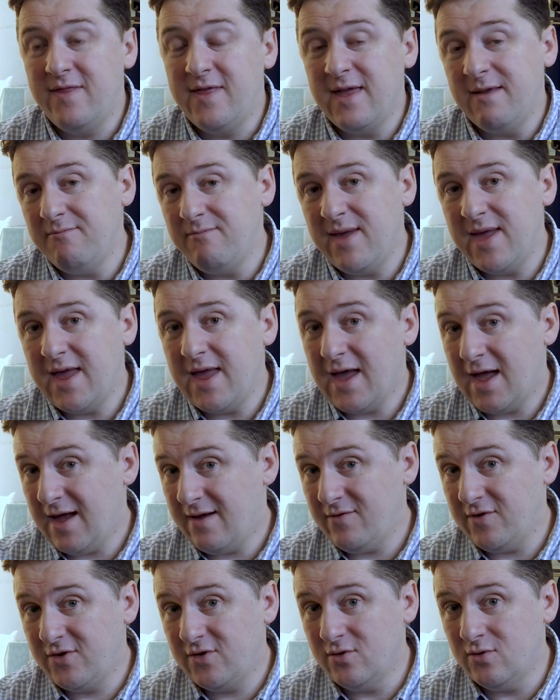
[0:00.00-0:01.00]
They may
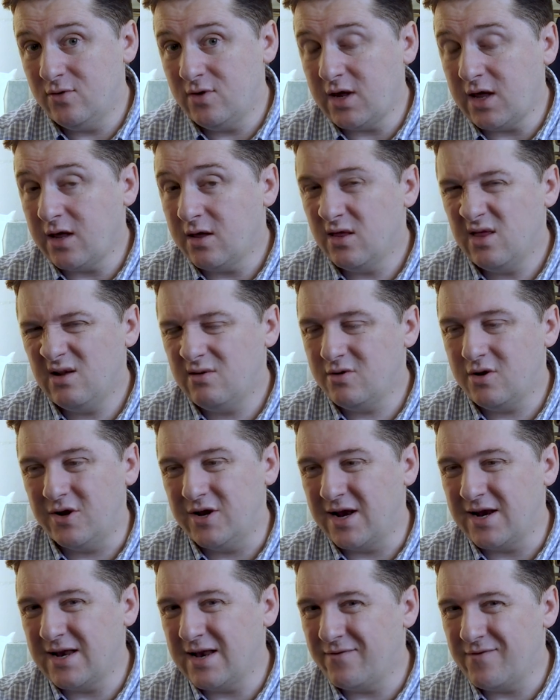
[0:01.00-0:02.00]
have a Sony, they're
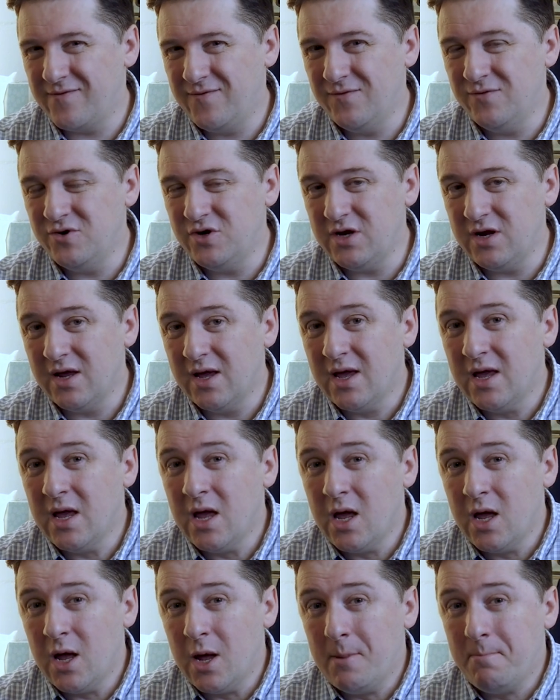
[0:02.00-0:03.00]
unlikely to have a Fuji.
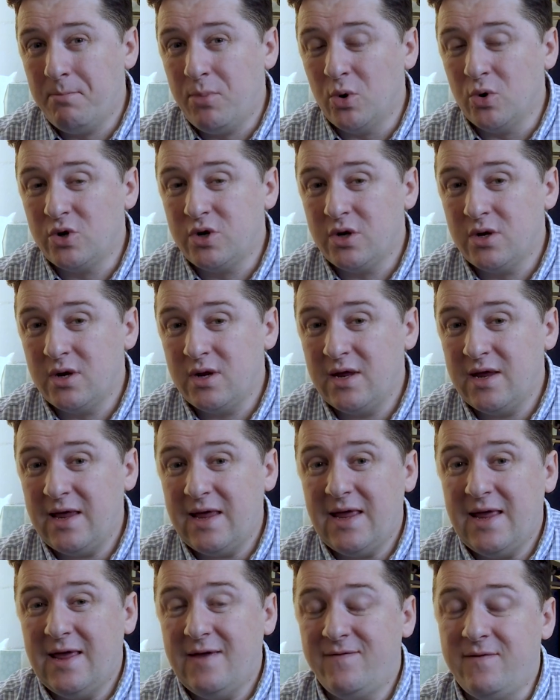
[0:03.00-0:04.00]
But
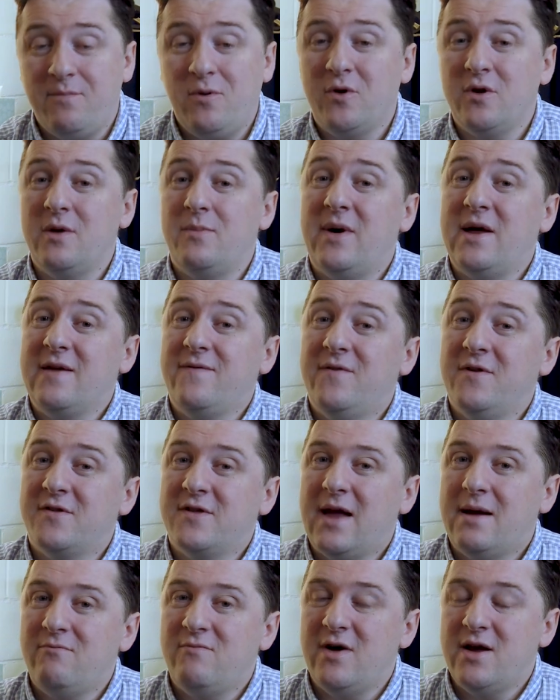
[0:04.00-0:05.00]
if you're looking to buy your
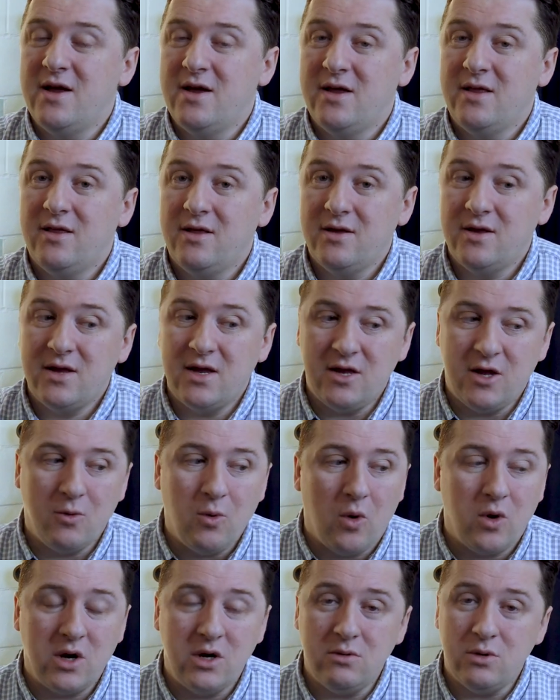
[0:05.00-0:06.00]
first camera, and
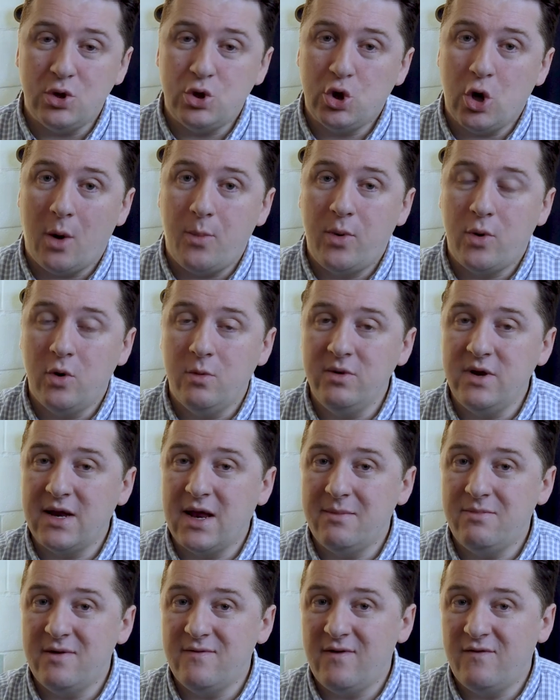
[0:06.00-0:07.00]
you walk into a shop hoping to
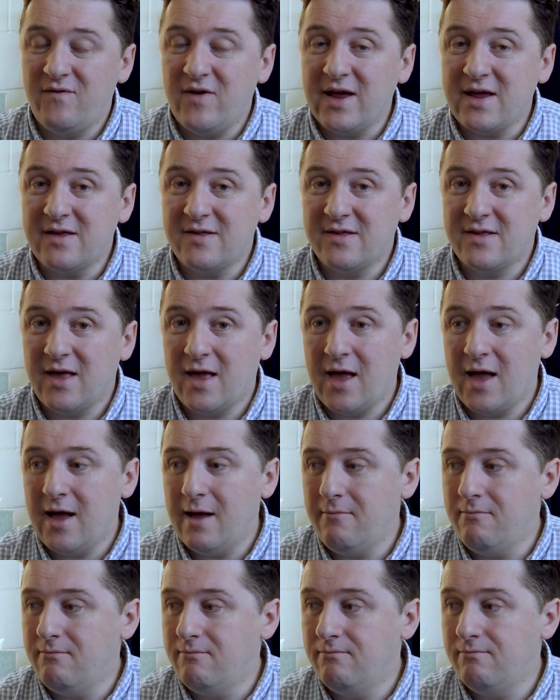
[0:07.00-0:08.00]
get a bit of advice,
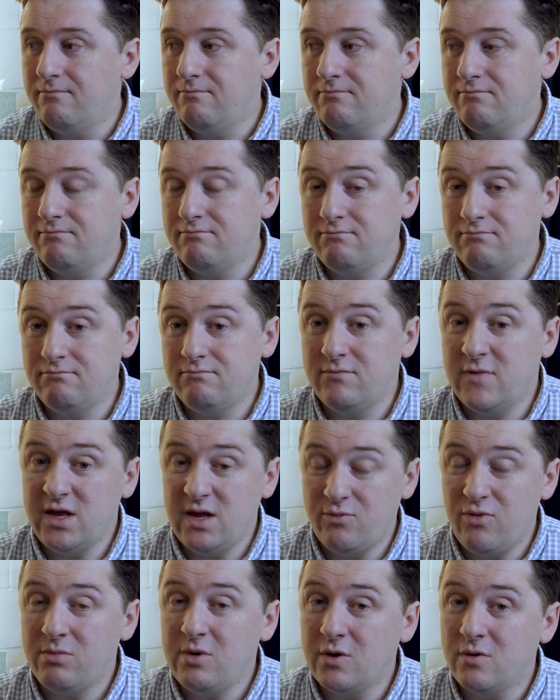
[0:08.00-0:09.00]

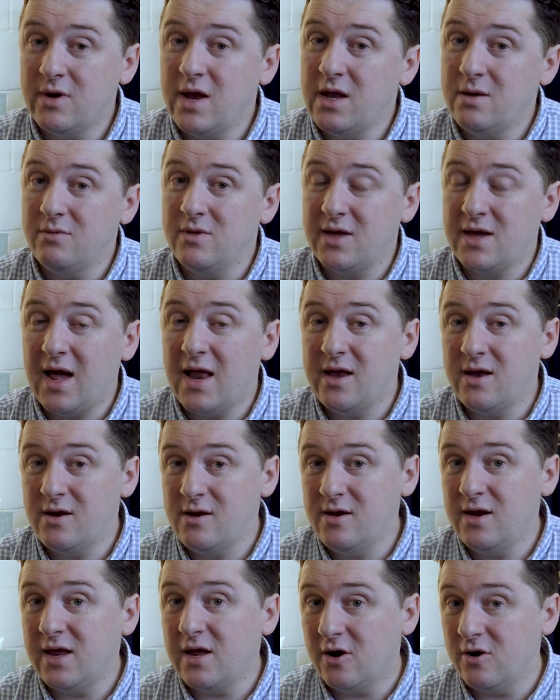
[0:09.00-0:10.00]
then you probably won't end up with a
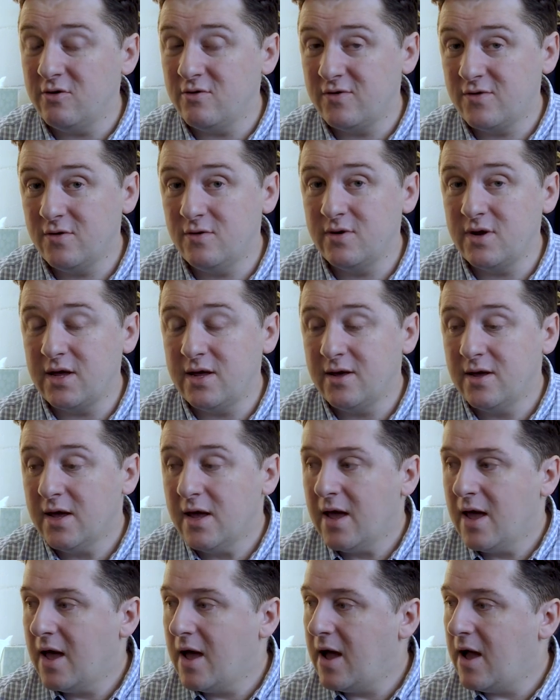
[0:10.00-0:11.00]
Canon, or a Nikon, or a Sony.
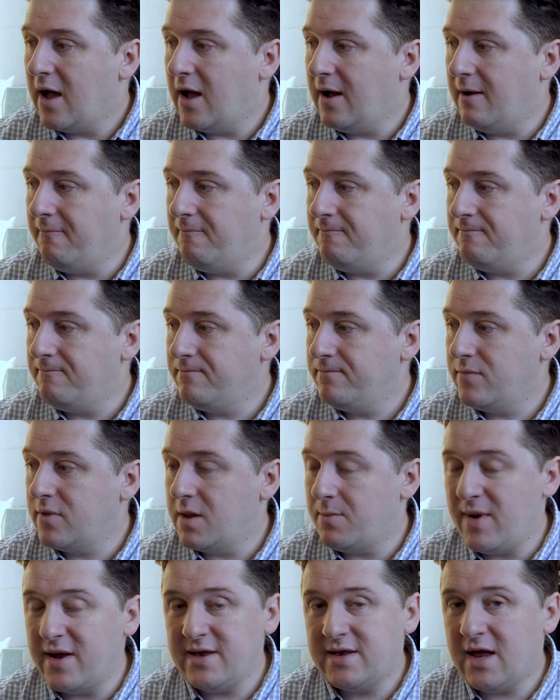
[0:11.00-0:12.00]

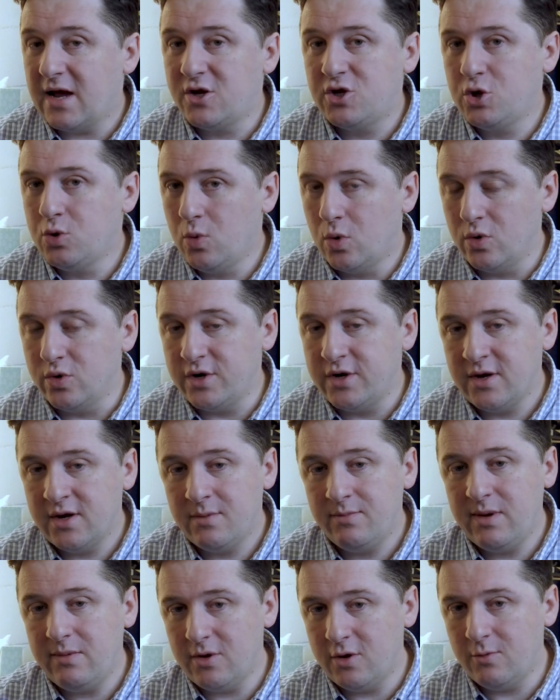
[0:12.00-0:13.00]
Pentax you won't.
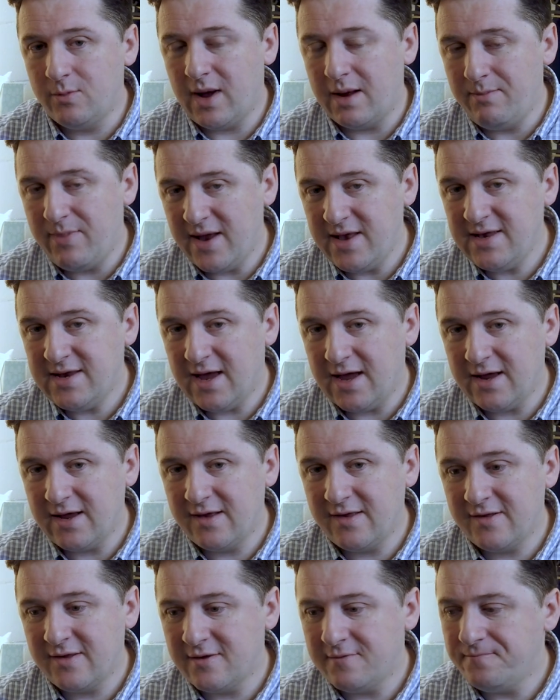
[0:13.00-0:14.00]
People who buy
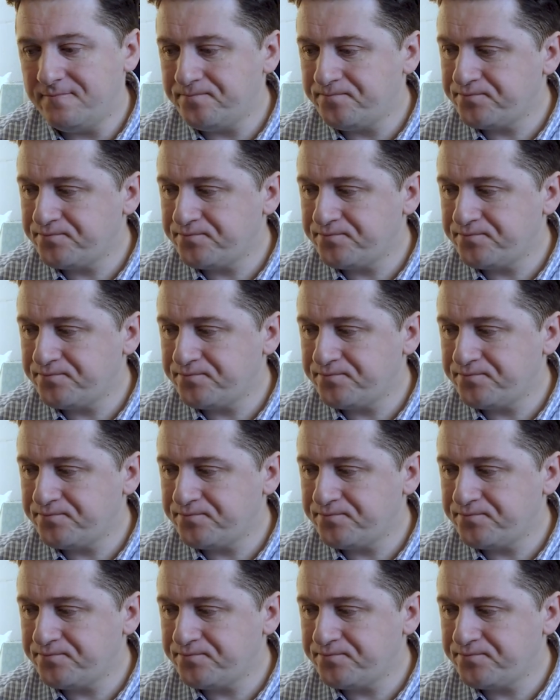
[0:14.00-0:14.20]
Pentax